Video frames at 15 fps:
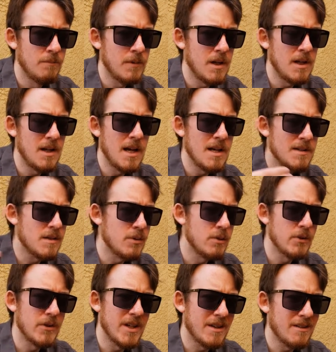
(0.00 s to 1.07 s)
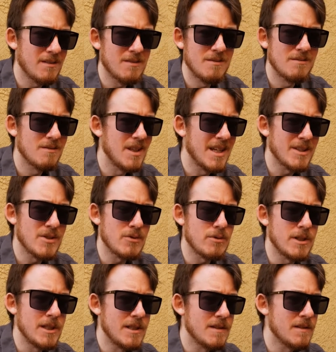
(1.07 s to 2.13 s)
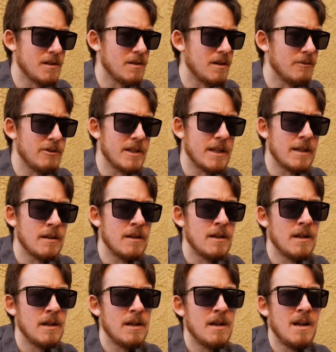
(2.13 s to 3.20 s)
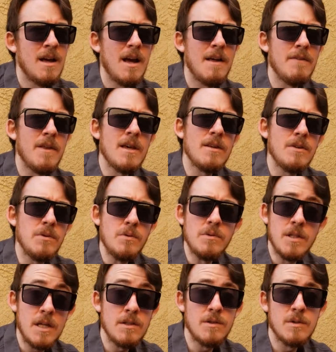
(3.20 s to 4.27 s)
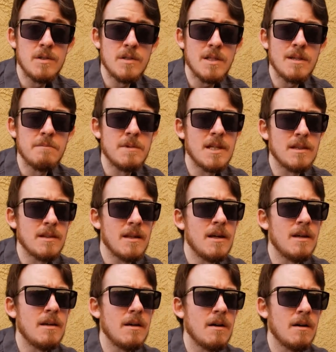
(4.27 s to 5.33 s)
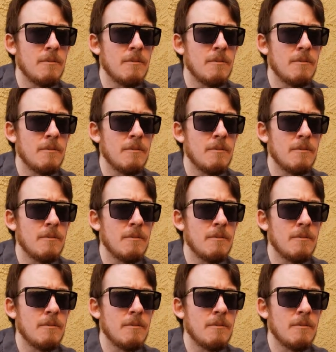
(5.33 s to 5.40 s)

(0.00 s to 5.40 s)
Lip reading: and it has to do with like strings and everything. And they do the same thing. They